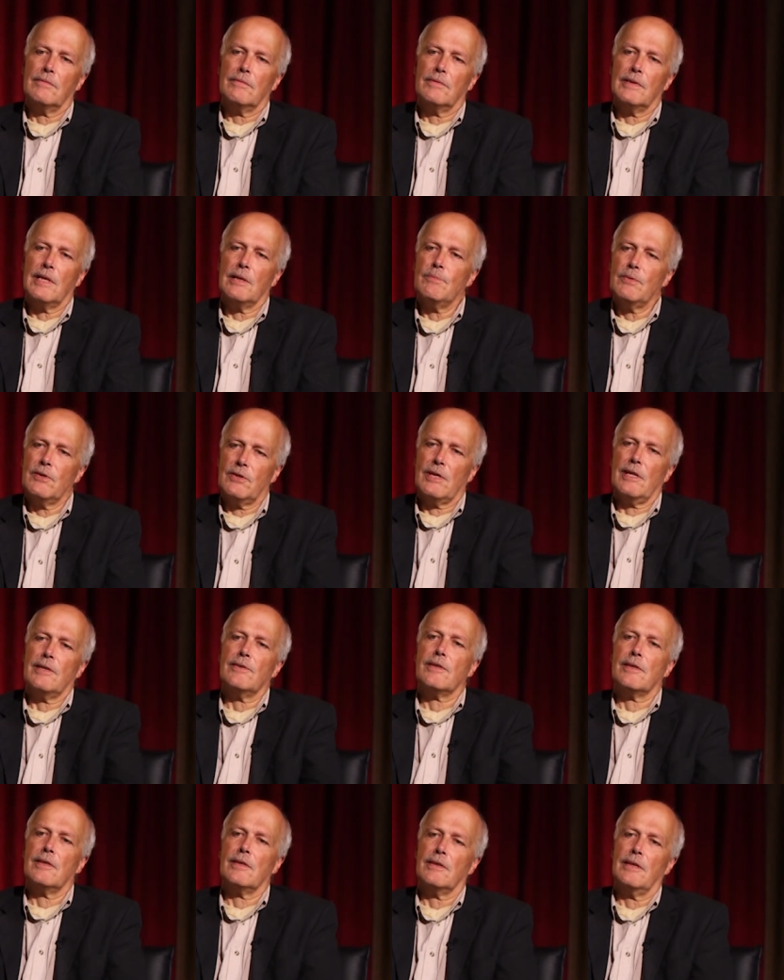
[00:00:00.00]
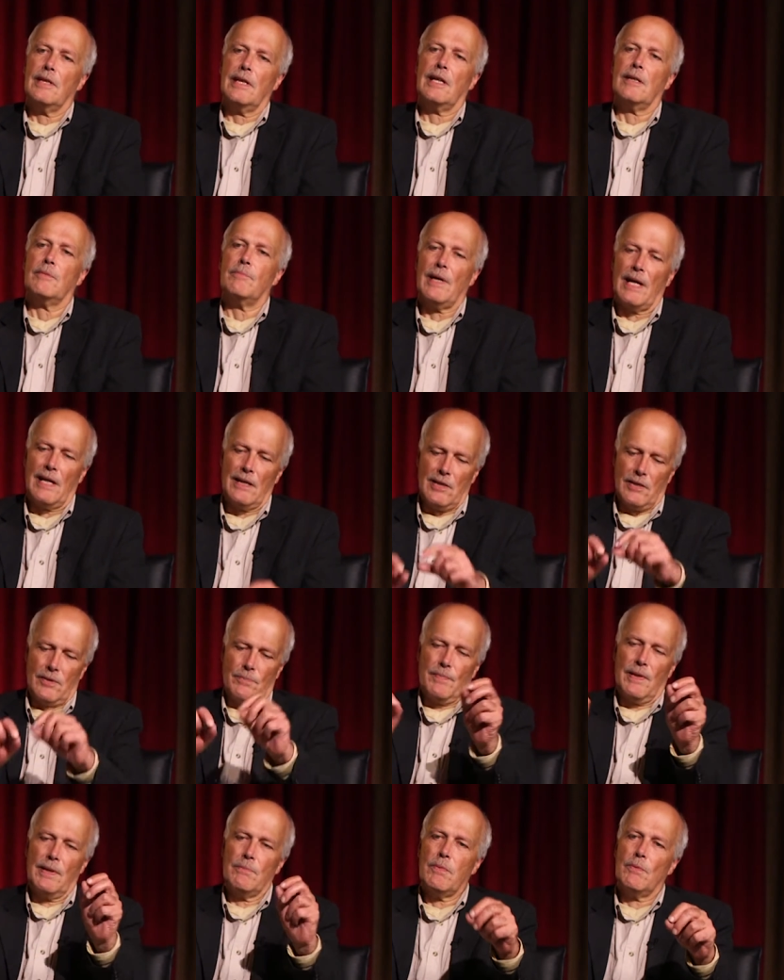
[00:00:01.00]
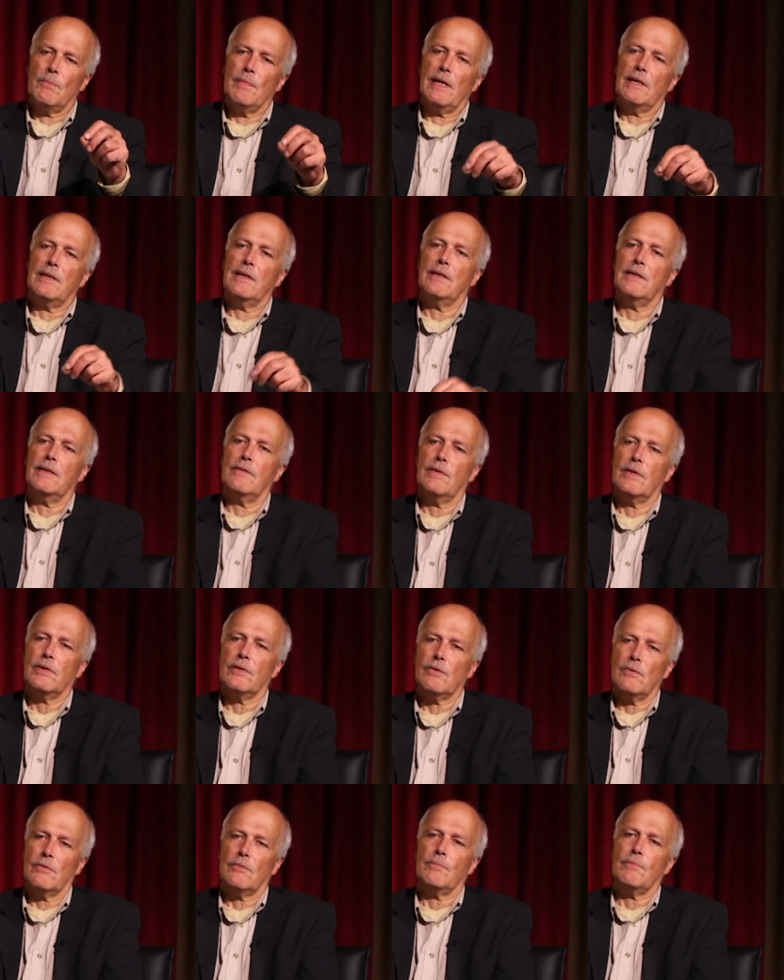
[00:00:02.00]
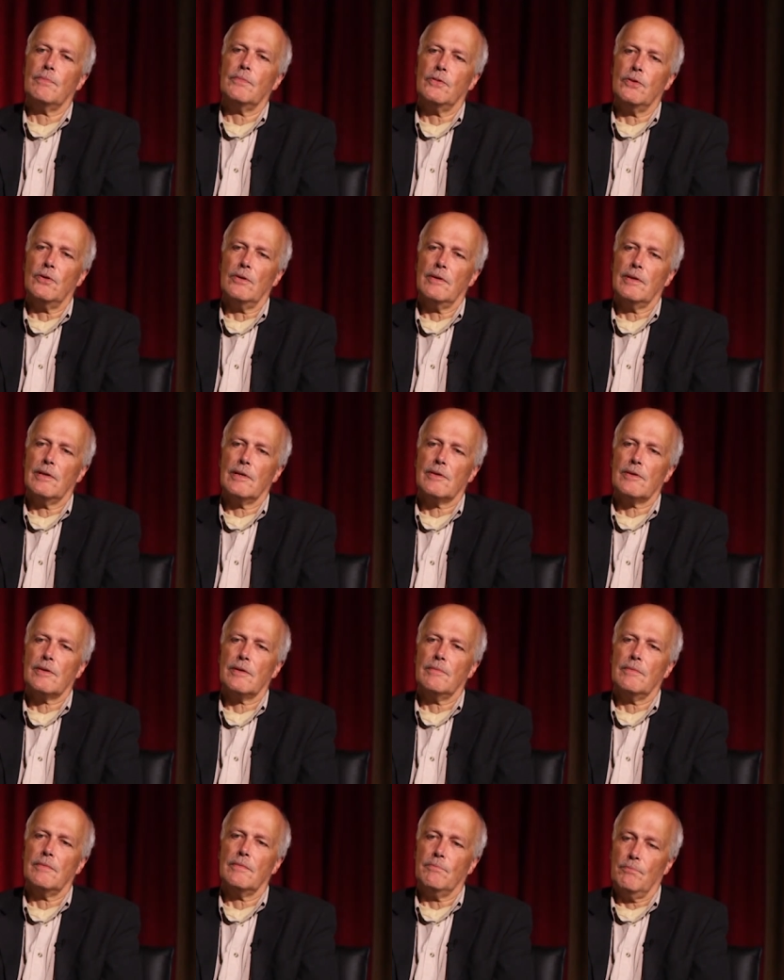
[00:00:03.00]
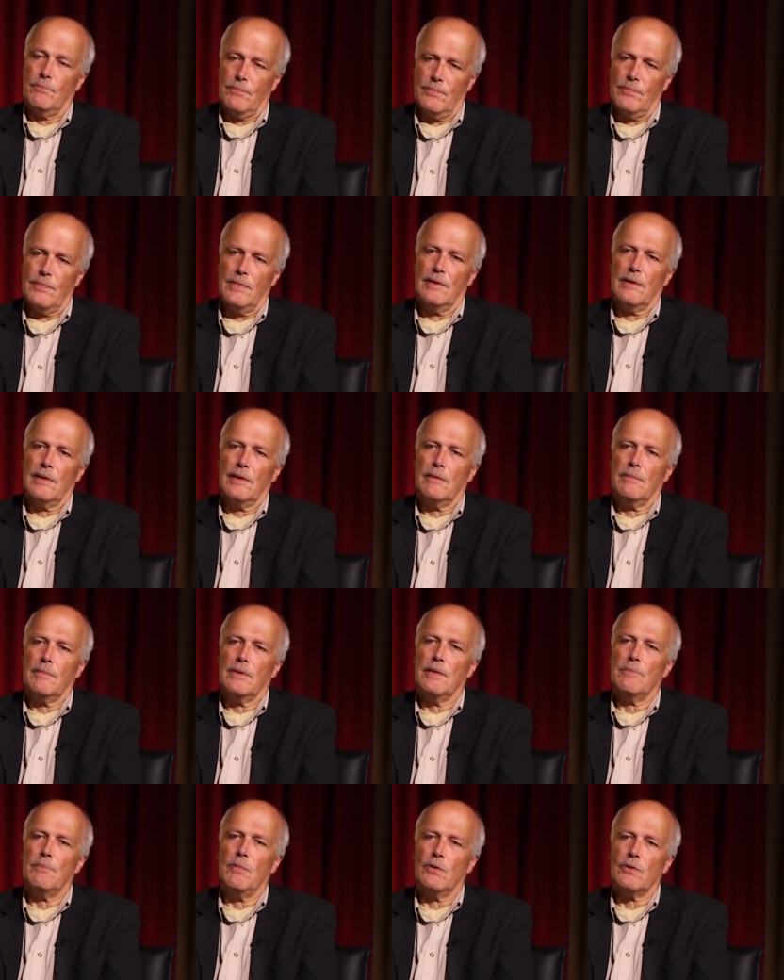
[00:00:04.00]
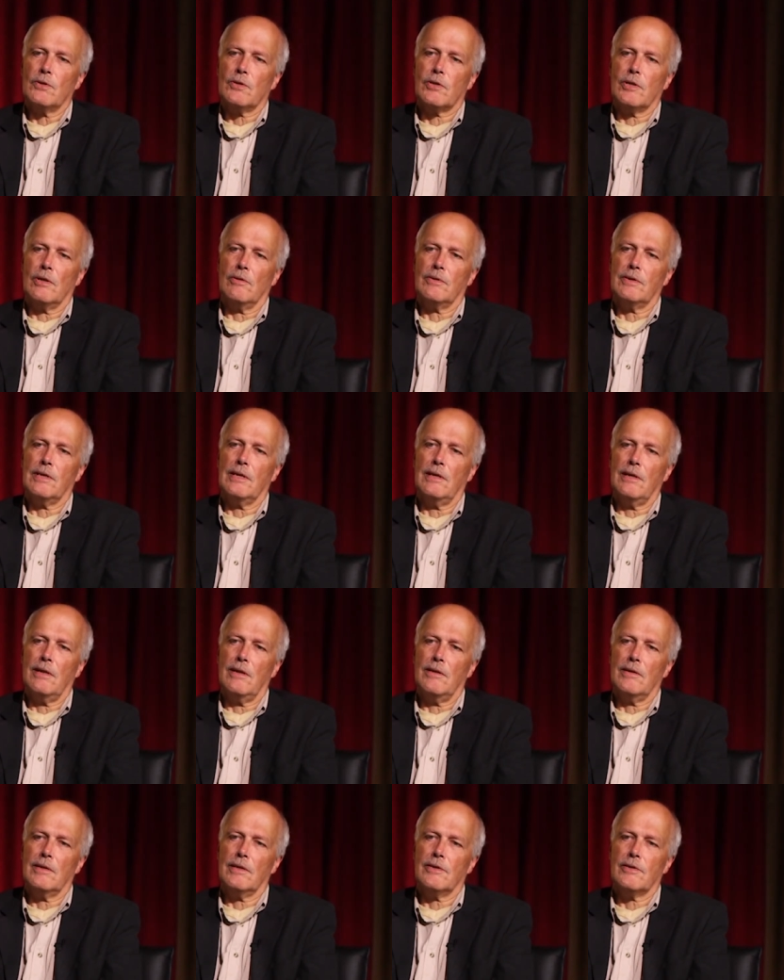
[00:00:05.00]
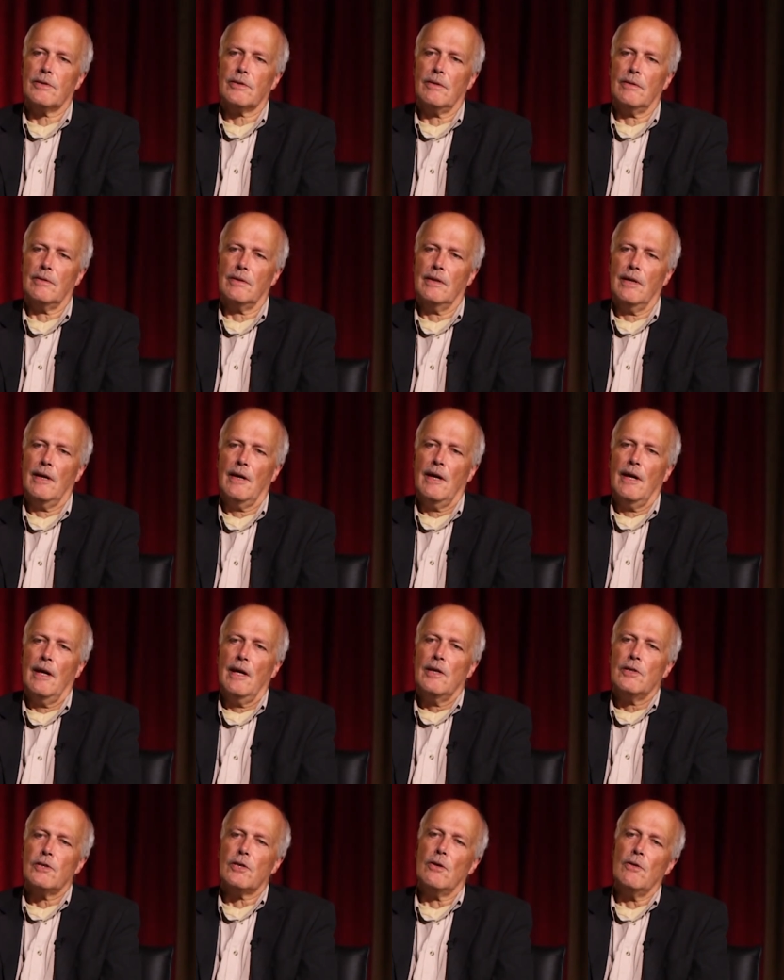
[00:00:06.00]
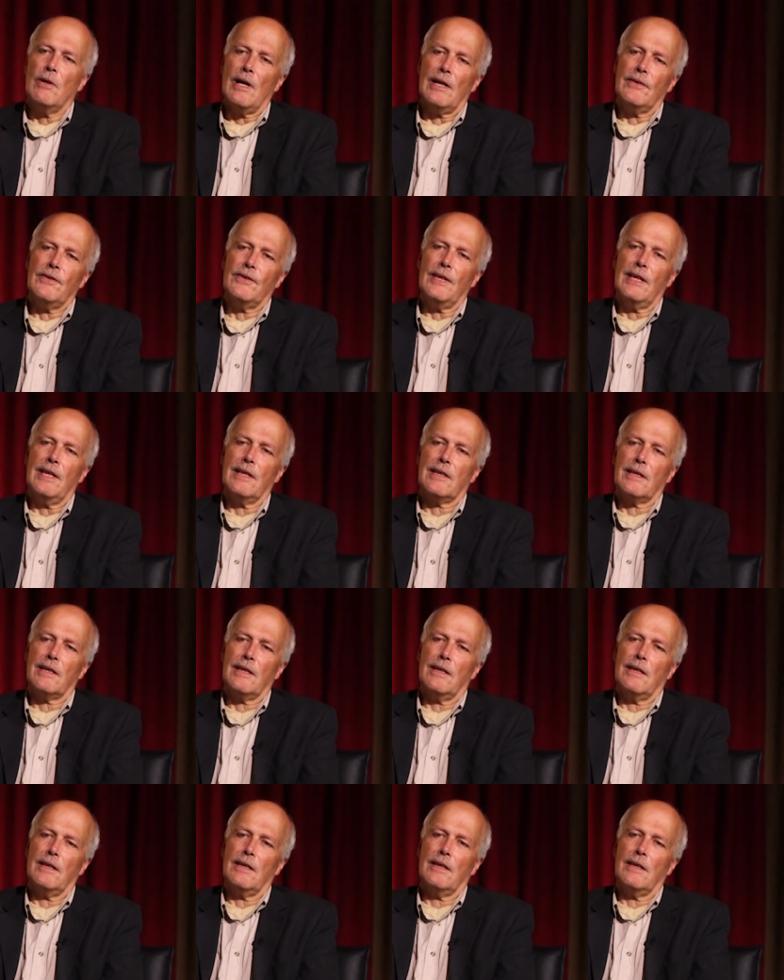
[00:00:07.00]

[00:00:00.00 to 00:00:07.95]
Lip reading: they protested, and they had banners, people made individual drawings, and they brought children along and so on. So I think